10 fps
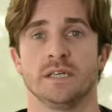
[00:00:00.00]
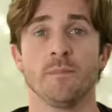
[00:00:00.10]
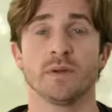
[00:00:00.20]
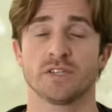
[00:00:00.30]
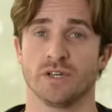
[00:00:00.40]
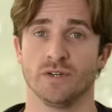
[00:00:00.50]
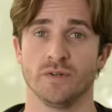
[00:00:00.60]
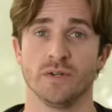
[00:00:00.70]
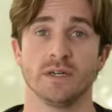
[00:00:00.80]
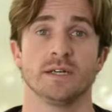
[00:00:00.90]
Number
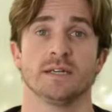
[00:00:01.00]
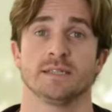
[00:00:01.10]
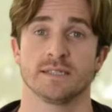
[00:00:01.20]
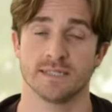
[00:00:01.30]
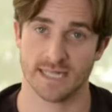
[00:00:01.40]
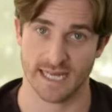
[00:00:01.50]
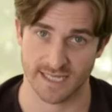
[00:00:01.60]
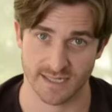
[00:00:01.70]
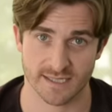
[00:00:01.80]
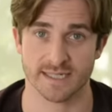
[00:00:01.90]
2,
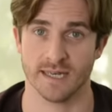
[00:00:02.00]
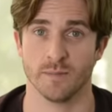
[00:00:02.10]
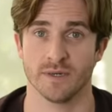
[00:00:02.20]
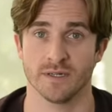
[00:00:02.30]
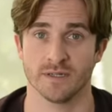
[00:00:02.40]
take a sip.